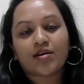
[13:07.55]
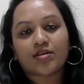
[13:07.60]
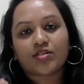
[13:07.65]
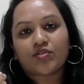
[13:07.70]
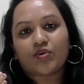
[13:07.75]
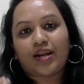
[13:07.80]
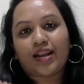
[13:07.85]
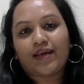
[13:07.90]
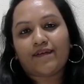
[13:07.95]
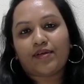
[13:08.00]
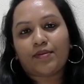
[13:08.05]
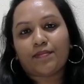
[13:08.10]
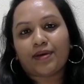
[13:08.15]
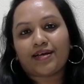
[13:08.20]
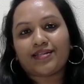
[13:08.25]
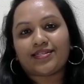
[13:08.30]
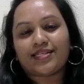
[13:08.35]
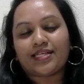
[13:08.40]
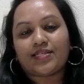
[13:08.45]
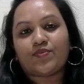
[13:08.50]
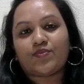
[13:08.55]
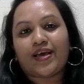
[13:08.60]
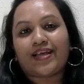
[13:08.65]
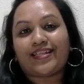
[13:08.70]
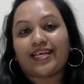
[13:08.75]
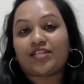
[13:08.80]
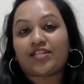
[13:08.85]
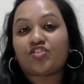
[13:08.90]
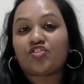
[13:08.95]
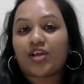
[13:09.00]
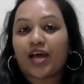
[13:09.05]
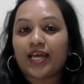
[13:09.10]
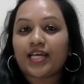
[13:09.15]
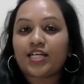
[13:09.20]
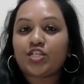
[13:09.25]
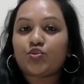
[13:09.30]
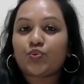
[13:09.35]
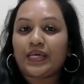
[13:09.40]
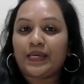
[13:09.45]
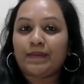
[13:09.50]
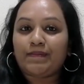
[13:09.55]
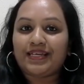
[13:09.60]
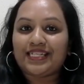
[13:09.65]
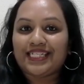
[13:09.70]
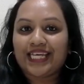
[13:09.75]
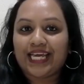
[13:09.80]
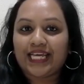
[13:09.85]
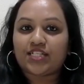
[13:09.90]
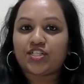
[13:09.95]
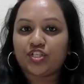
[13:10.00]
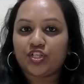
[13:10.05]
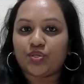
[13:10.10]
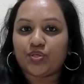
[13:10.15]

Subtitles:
So 11 months is where they try to imitate